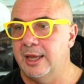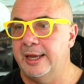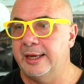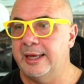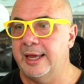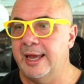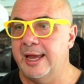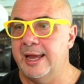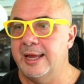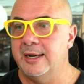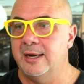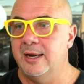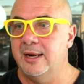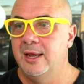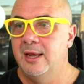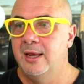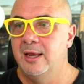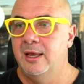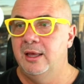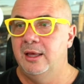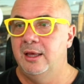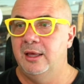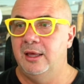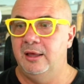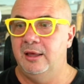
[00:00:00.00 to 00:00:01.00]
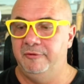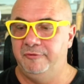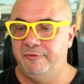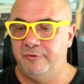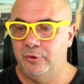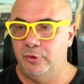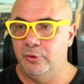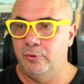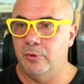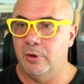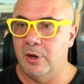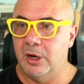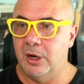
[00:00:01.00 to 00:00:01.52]
Again, if
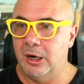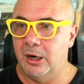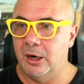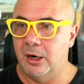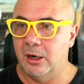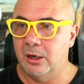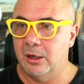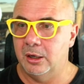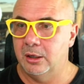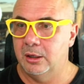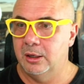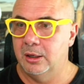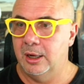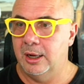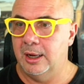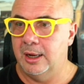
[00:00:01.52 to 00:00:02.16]
you are